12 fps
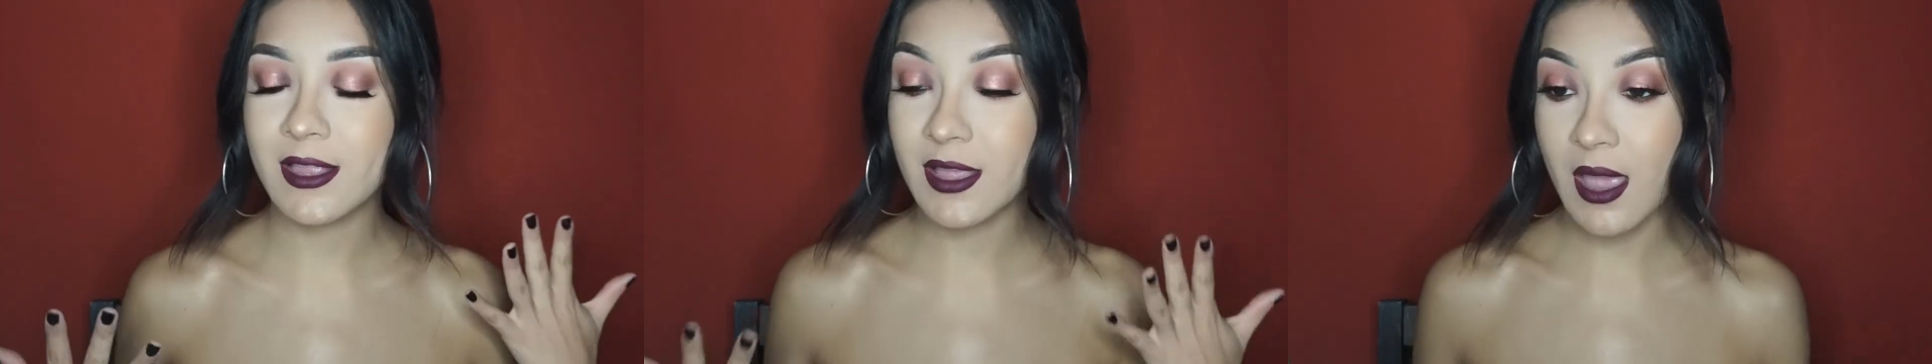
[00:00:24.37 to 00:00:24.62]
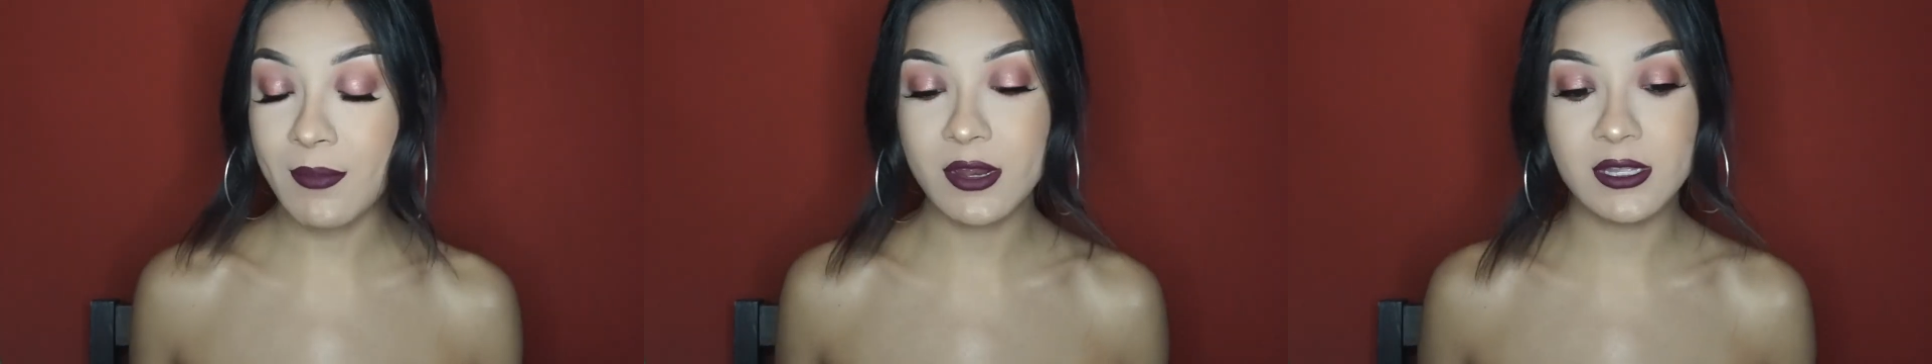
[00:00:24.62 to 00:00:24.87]
the
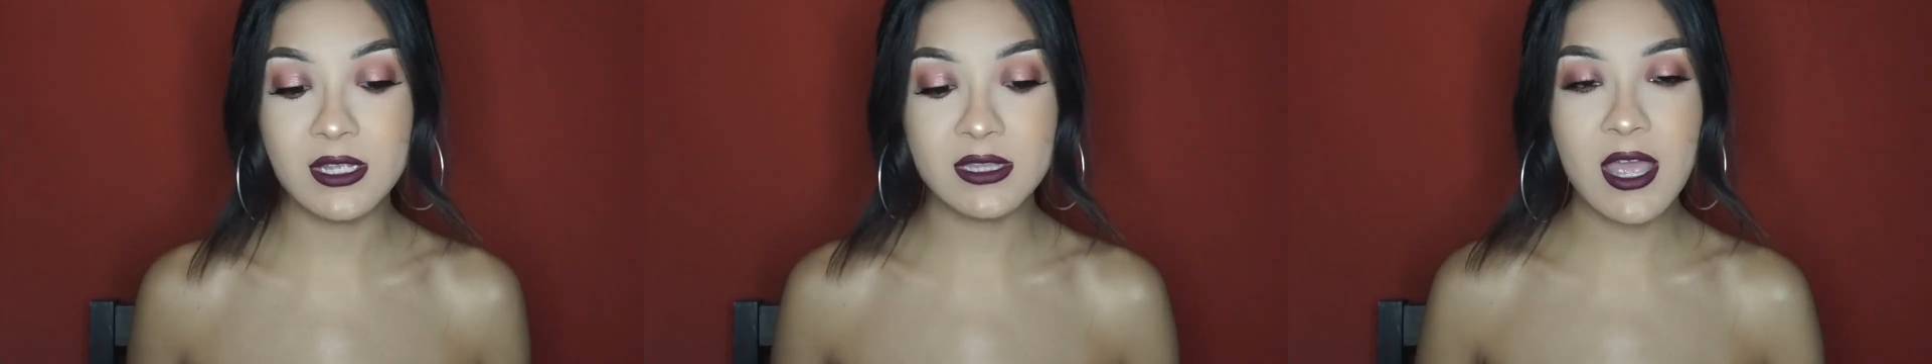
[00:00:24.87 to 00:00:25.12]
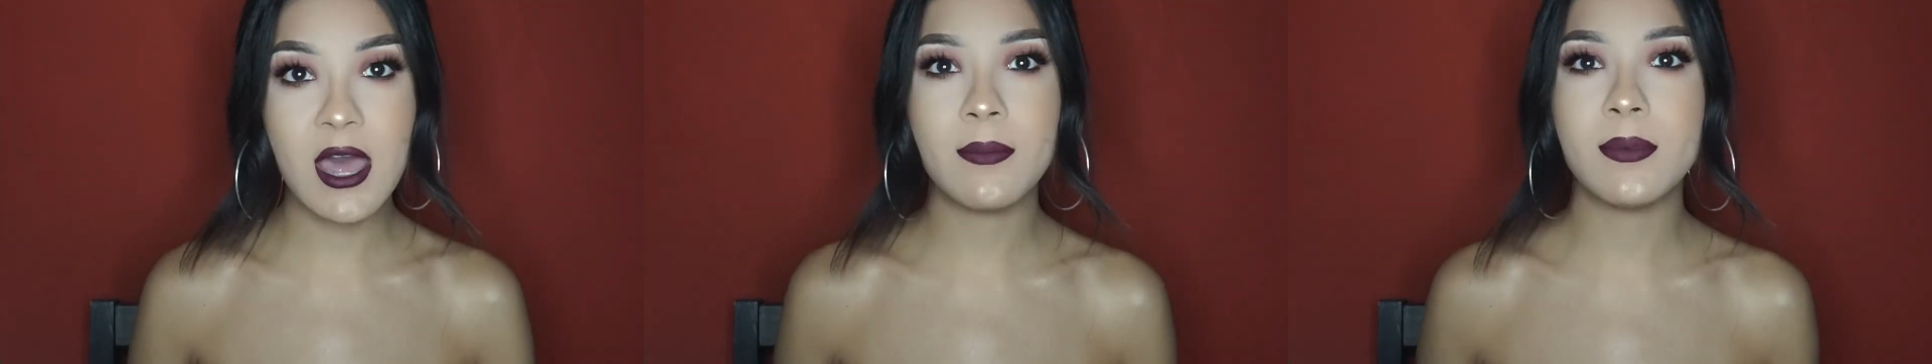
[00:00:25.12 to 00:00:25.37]
camera did
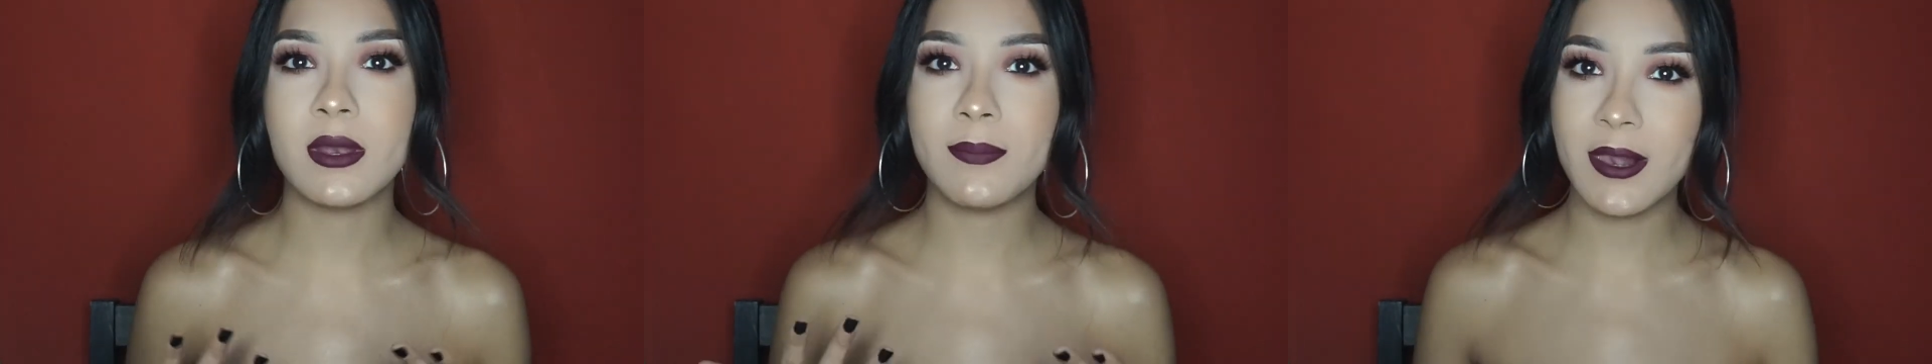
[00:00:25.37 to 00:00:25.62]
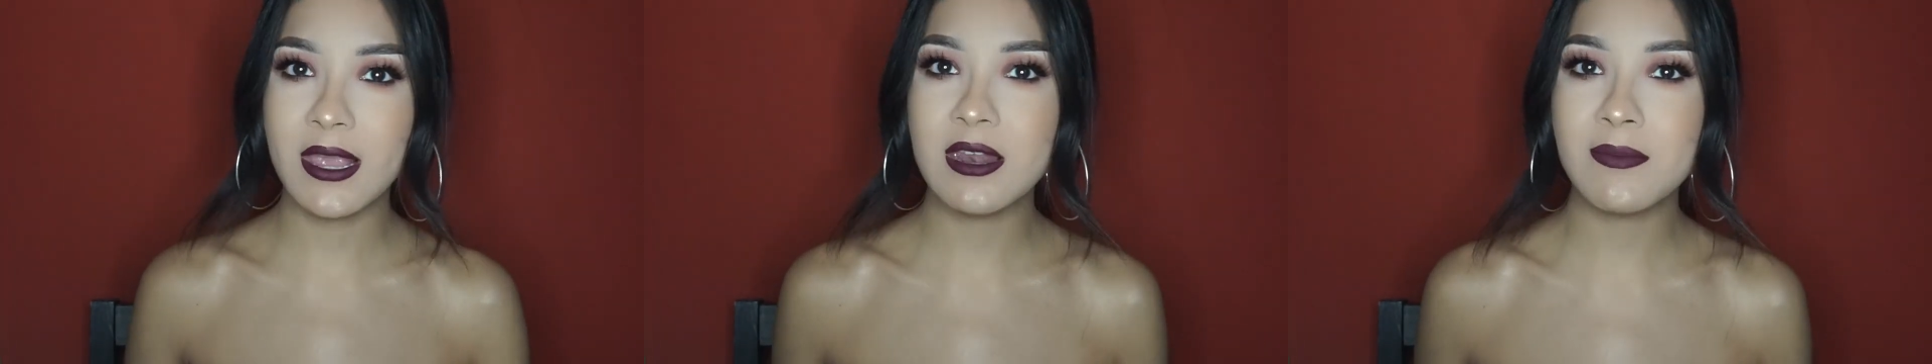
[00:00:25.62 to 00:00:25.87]
that but it
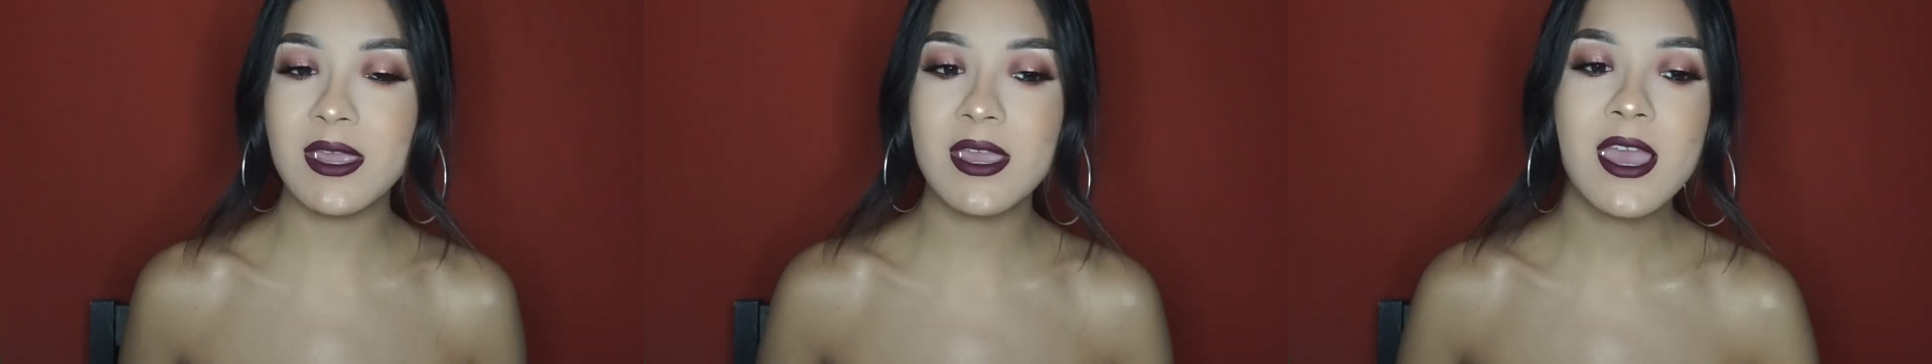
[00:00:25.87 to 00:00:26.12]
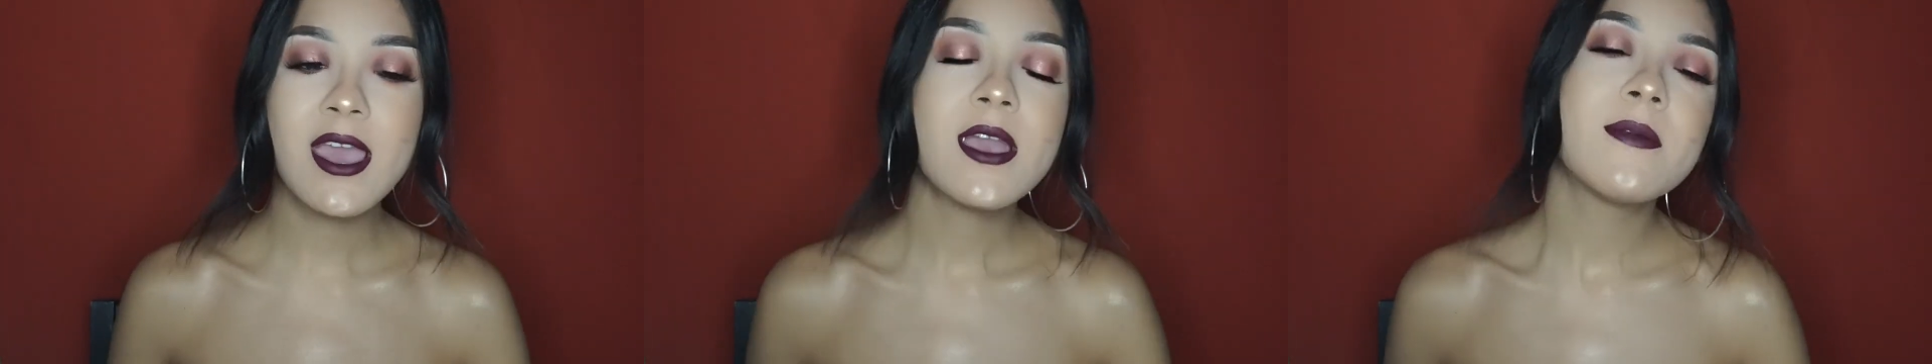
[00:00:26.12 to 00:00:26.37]
played me